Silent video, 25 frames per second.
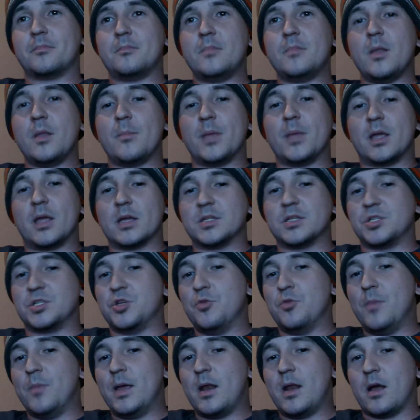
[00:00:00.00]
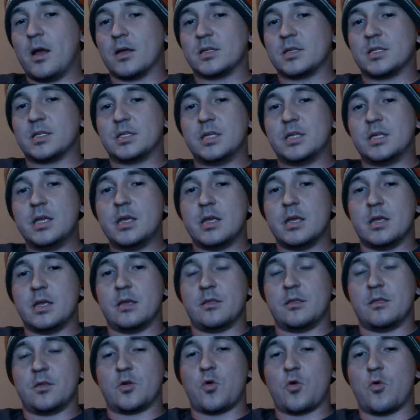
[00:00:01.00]
Because you may not see
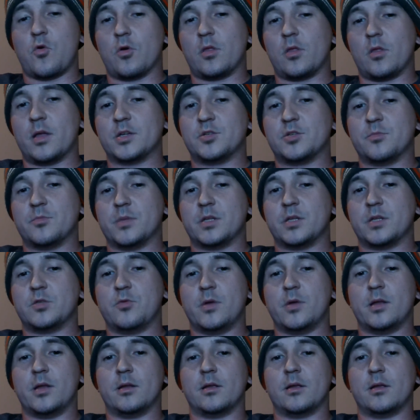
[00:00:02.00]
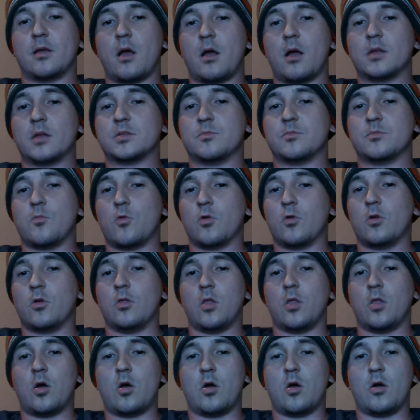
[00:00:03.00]
the correlation between God's moral
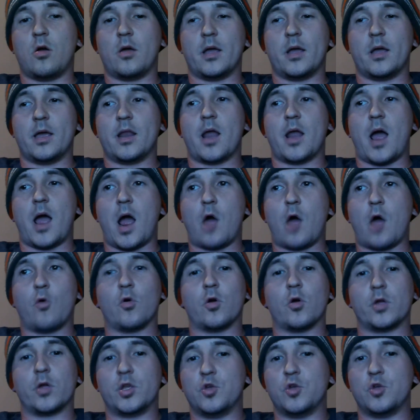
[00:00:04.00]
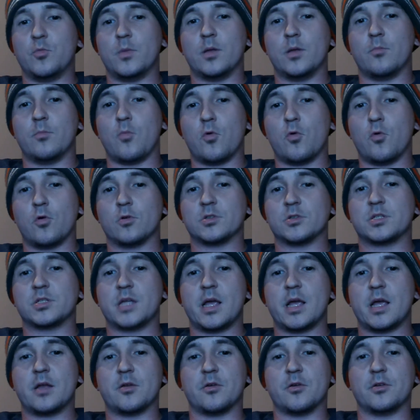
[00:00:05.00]
law and our human moral
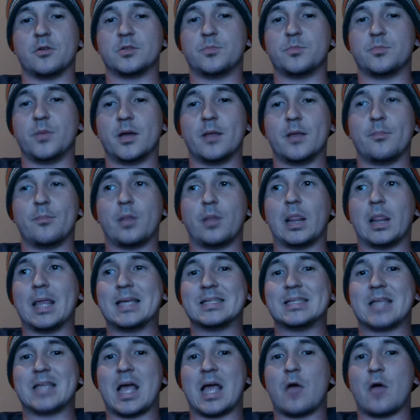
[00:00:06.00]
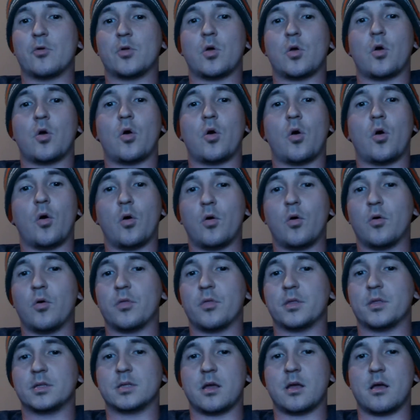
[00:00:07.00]
standards, but it plays out all
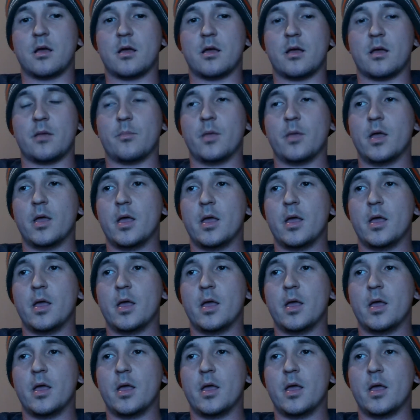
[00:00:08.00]
the time.